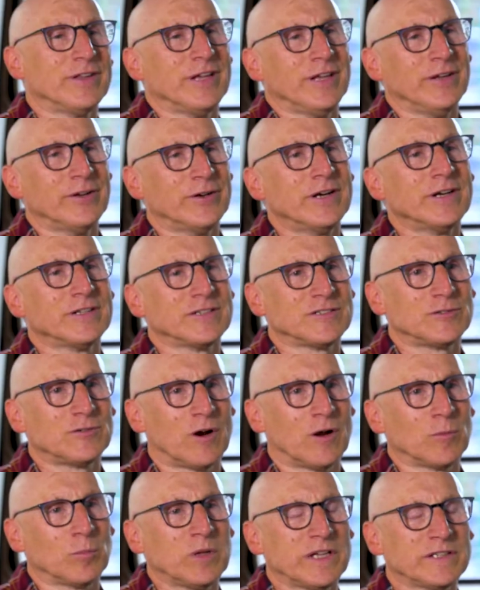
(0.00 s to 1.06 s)
that you're in a
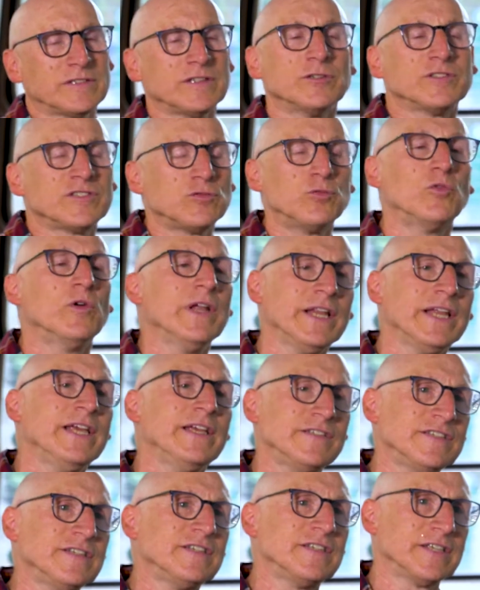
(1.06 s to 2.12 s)
strong place. So it's really
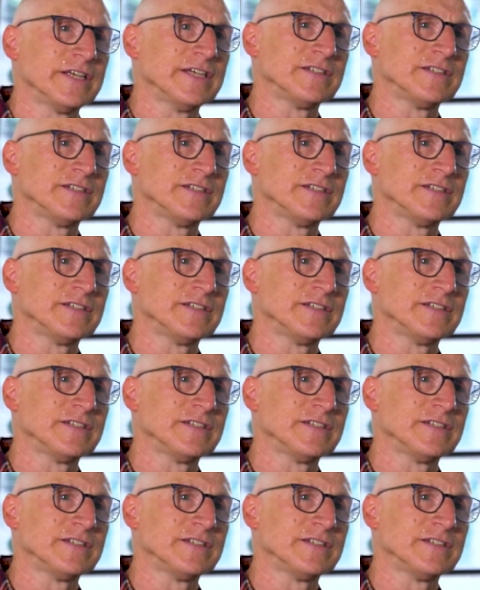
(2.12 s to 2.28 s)
easy to